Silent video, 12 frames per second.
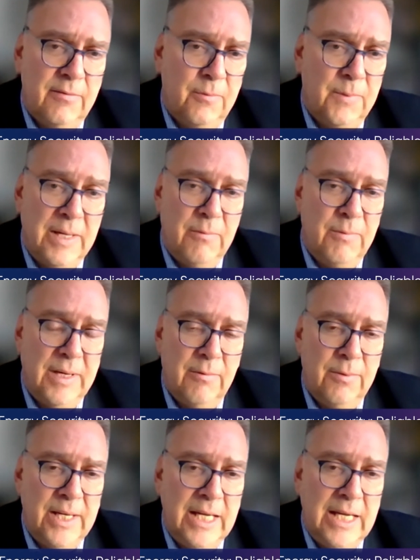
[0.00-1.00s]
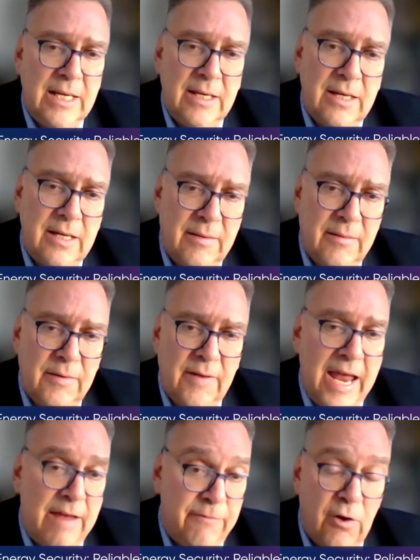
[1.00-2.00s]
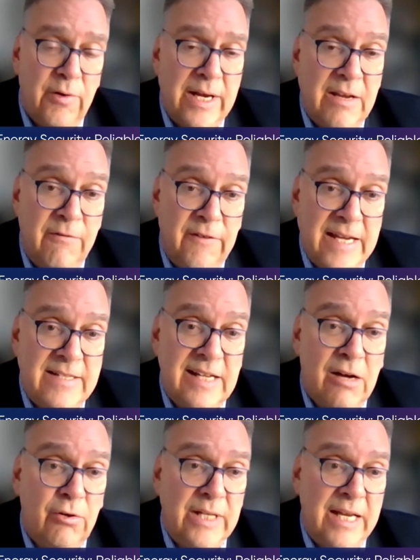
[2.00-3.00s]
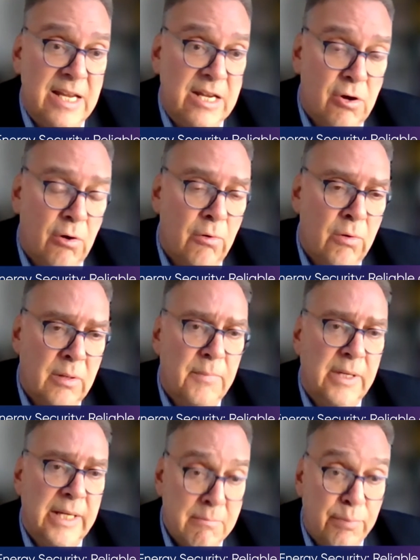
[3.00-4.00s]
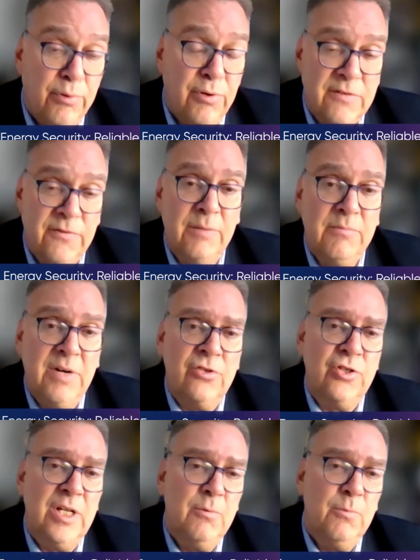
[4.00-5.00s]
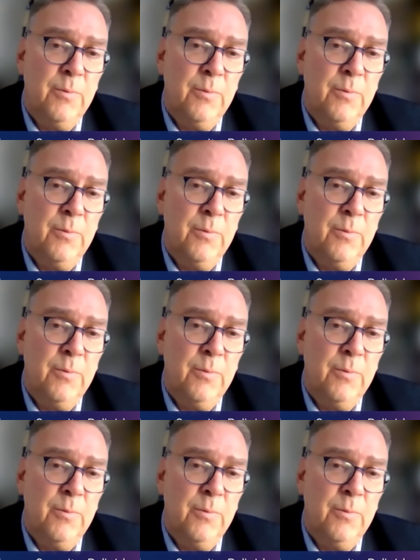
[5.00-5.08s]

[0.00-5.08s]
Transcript: we have already phased out any coal imports from Russia.